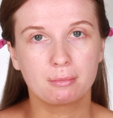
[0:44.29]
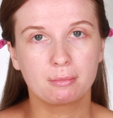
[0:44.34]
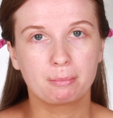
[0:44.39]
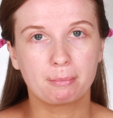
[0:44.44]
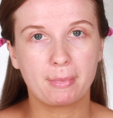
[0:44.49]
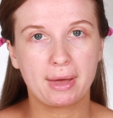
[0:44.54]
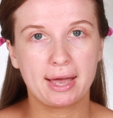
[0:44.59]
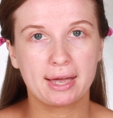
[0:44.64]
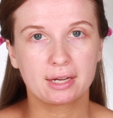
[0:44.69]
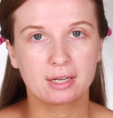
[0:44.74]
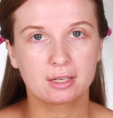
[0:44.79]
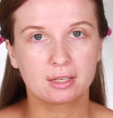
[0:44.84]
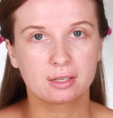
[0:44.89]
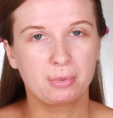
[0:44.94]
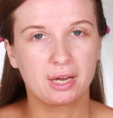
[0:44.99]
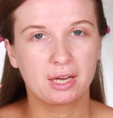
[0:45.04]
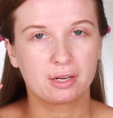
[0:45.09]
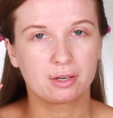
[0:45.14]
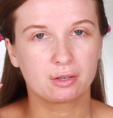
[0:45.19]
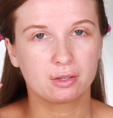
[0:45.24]
MAC
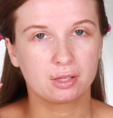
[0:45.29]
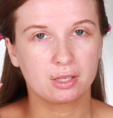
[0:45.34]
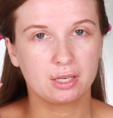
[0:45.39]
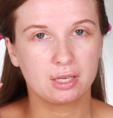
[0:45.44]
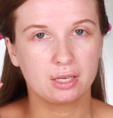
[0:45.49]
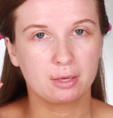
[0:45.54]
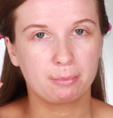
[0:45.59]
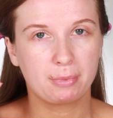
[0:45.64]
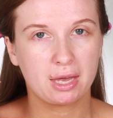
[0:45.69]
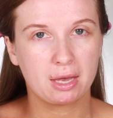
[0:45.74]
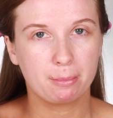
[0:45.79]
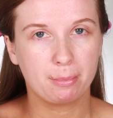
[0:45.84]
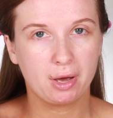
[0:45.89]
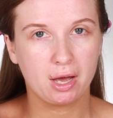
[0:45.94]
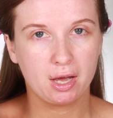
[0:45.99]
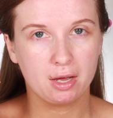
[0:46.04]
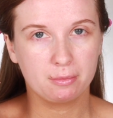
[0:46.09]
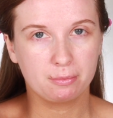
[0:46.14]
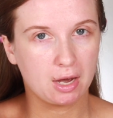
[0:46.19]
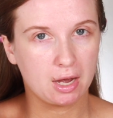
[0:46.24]
Painterly Paint
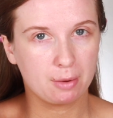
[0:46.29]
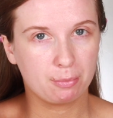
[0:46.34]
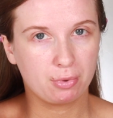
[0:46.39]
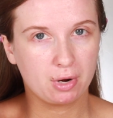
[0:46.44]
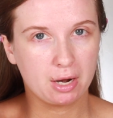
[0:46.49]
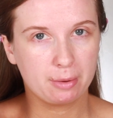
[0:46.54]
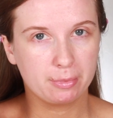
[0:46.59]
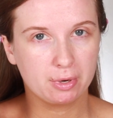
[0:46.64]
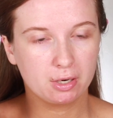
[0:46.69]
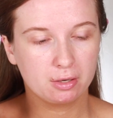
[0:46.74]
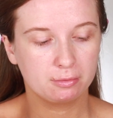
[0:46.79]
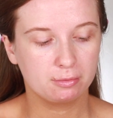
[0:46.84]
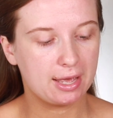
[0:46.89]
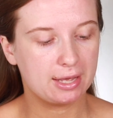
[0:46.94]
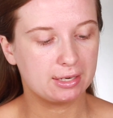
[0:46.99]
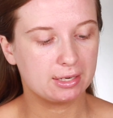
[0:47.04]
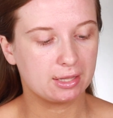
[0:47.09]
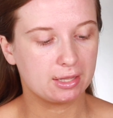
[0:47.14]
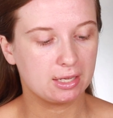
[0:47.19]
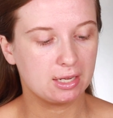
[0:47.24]
Pot Eye Primer
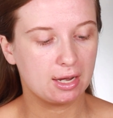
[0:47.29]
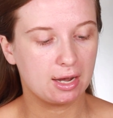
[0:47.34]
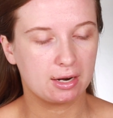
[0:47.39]
and the